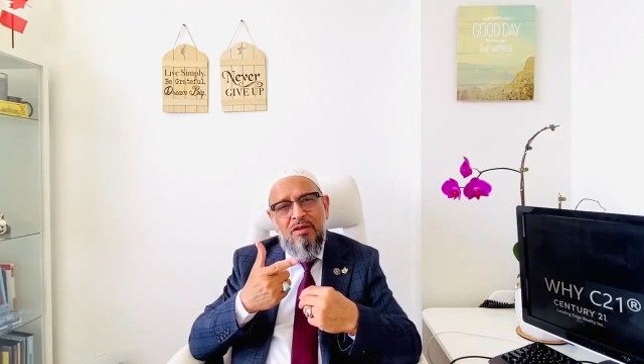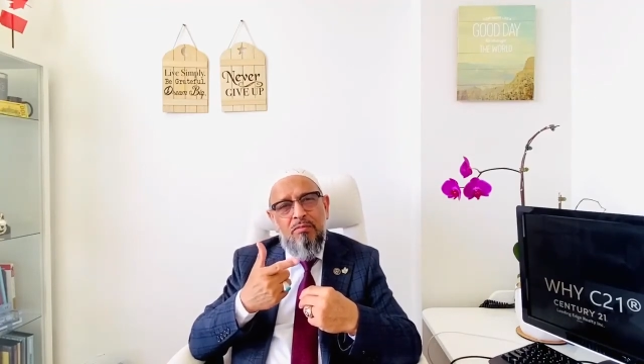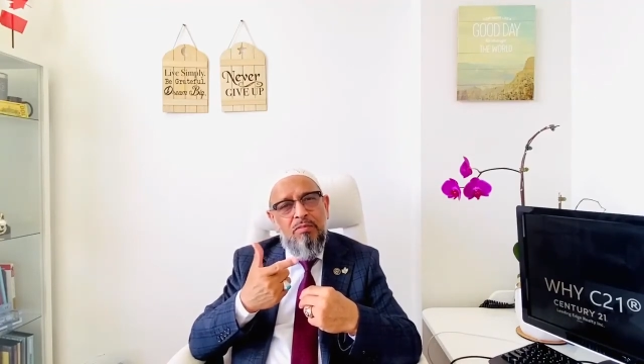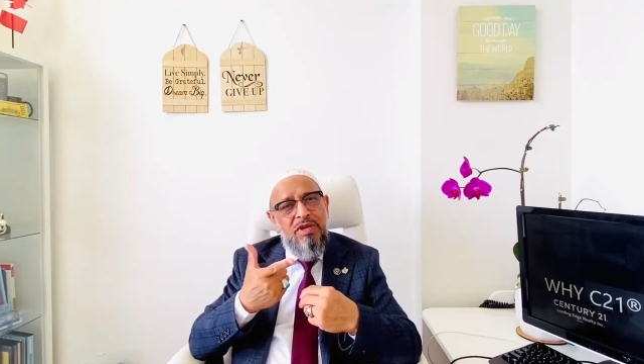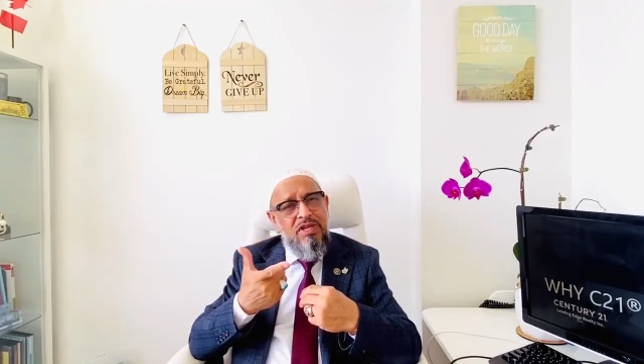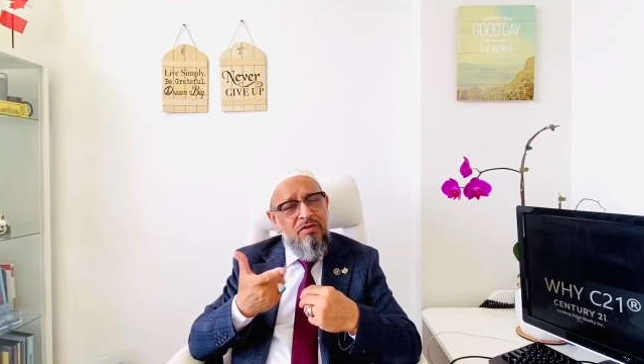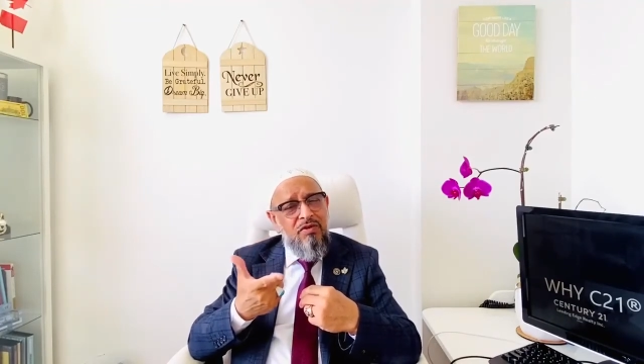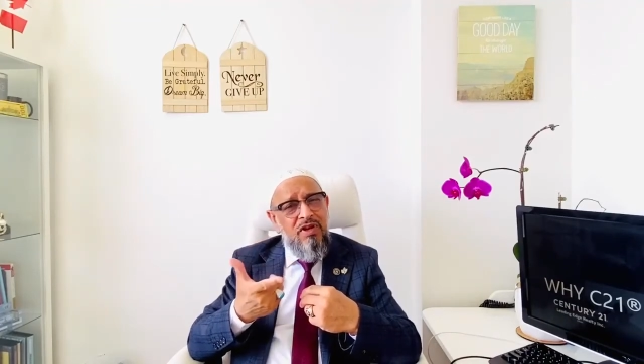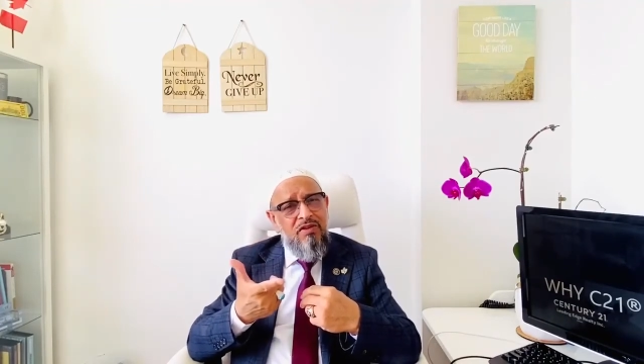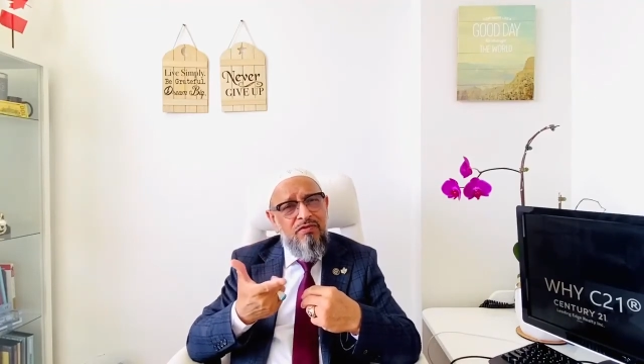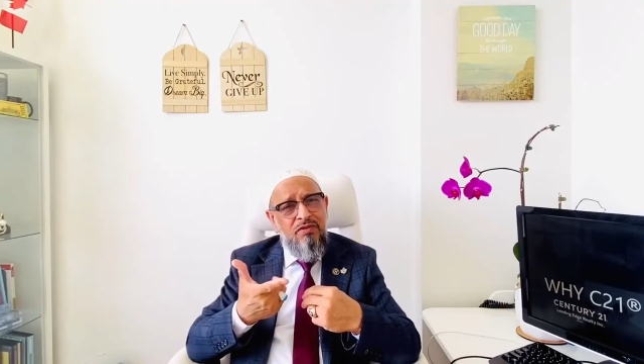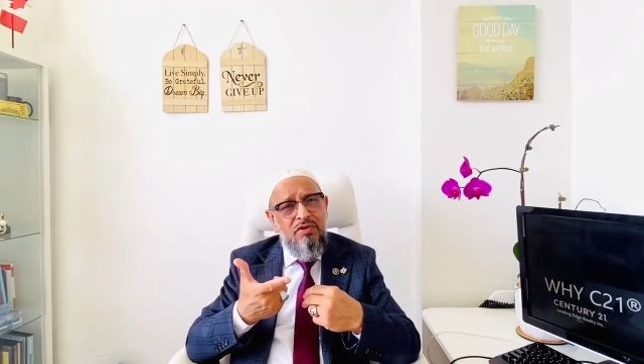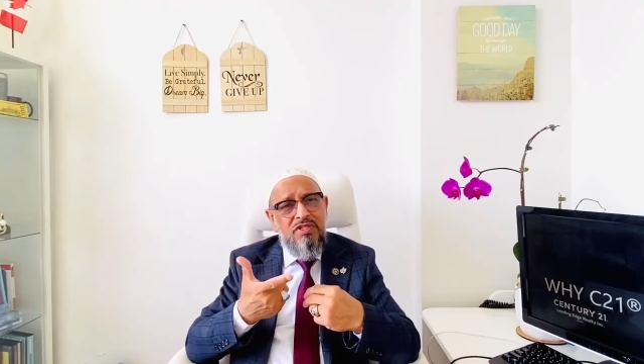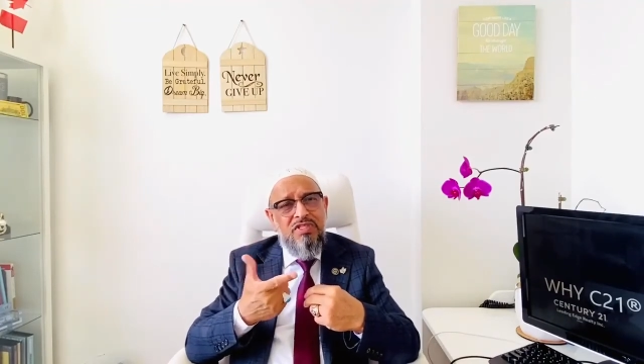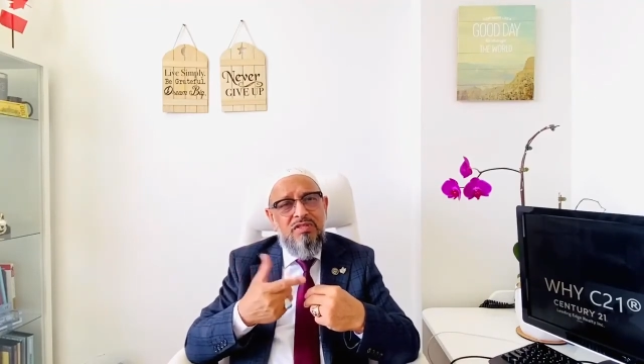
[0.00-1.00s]
But even if
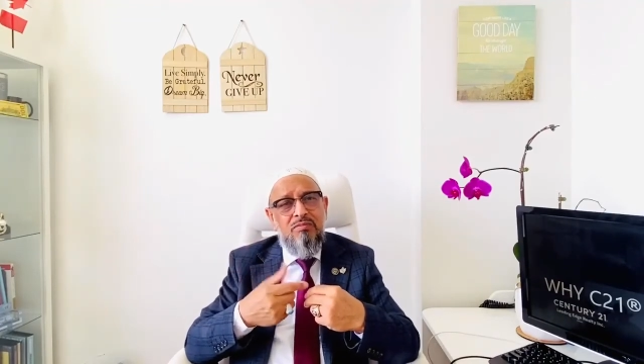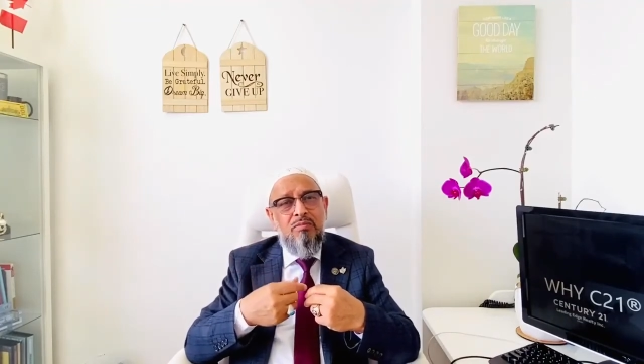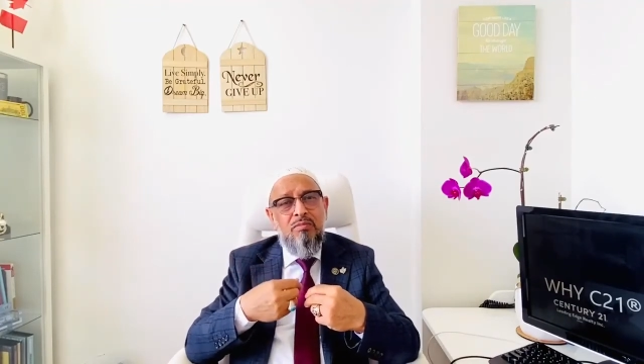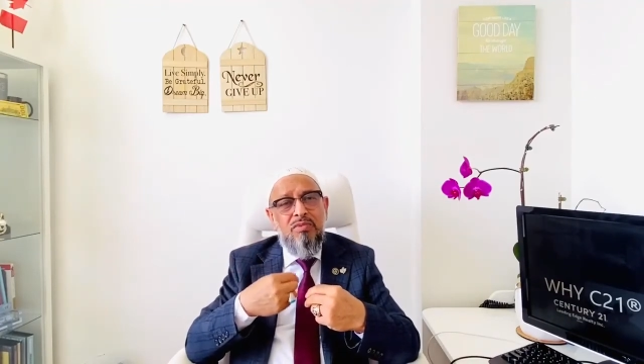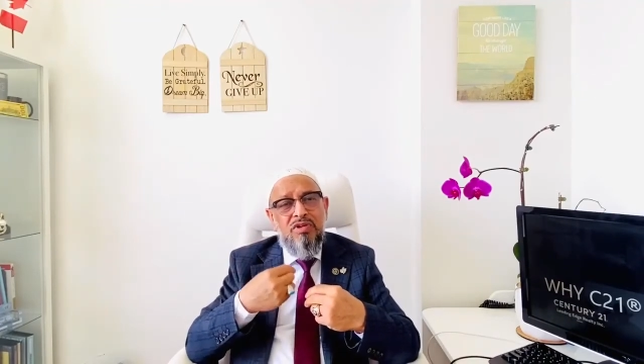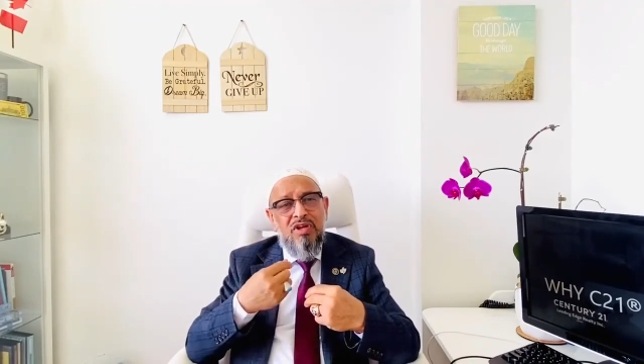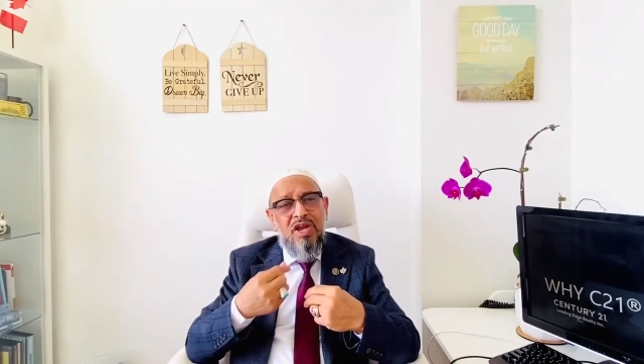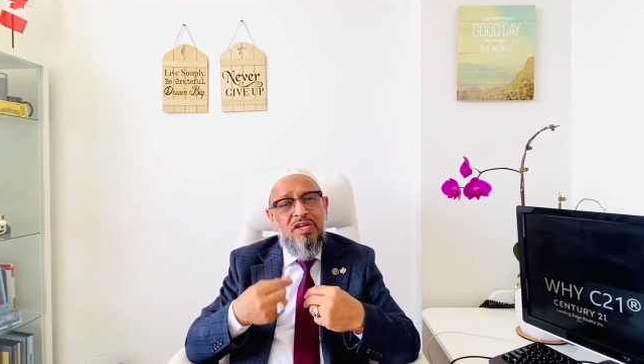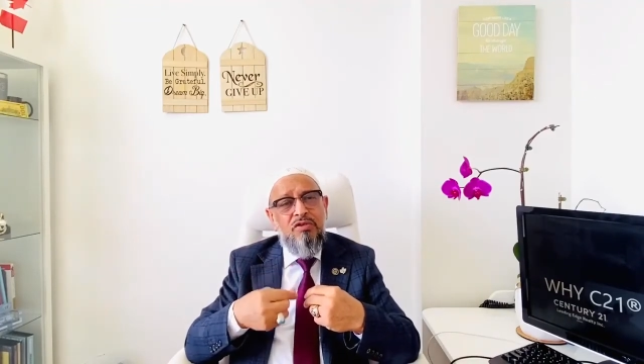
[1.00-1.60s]
you try